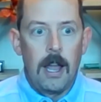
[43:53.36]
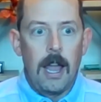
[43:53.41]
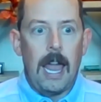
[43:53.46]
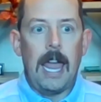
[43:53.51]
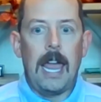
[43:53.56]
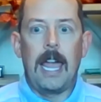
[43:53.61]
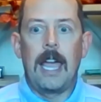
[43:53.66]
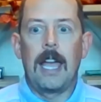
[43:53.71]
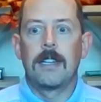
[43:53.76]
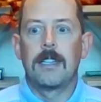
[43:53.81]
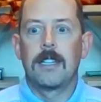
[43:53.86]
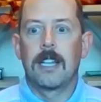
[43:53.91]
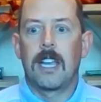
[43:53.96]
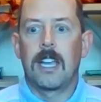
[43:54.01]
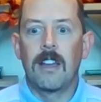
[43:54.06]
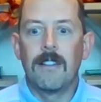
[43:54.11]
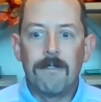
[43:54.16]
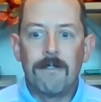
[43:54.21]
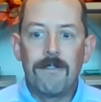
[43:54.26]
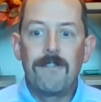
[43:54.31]
And a
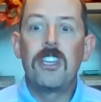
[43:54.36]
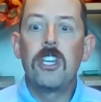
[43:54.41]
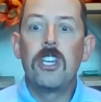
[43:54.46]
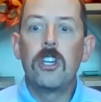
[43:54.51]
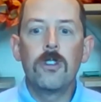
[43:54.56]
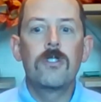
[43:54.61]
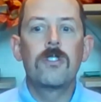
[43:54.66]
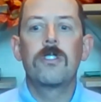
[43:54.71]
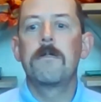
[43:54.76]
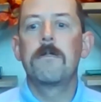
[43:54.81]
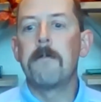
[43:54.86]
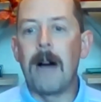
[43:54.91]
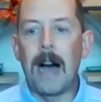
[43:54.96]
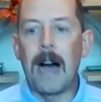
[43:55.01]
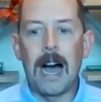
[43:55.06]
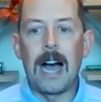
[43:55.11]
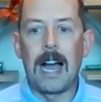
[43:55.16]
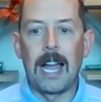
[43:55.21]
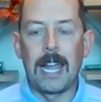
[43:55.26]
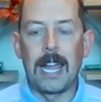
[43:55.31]
confused
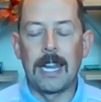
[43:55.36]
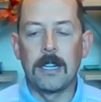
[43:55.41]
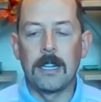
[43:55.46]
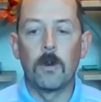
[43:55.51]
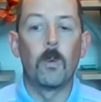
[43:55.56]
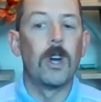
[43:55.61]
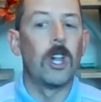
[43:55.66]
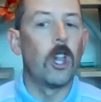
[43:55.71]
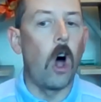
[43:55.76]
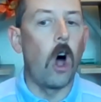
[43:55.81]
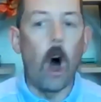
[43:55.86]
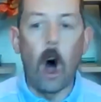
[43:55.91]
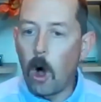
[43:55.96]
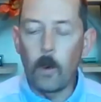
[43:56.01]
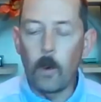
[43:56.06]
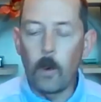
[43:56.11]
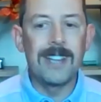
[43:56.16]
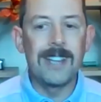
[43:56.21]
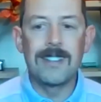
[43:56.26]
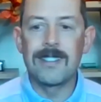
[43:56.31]
mind will
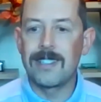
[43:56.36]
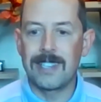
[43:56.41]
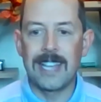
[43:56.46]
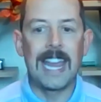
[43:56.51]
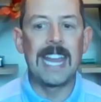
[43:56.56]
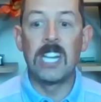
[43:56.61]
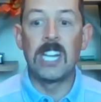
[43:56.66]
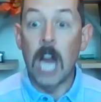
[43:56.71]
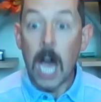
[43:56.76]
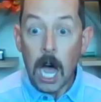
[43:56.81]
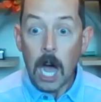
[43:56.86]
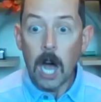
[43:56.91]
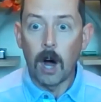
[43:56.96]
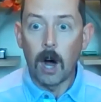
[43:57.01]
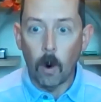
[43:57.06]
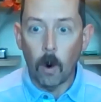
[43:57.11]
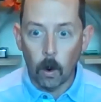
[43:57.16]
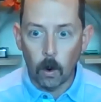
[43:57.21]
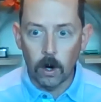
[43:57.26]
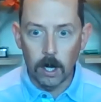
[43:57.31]
always say
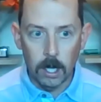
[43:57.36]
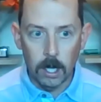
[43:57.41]
no.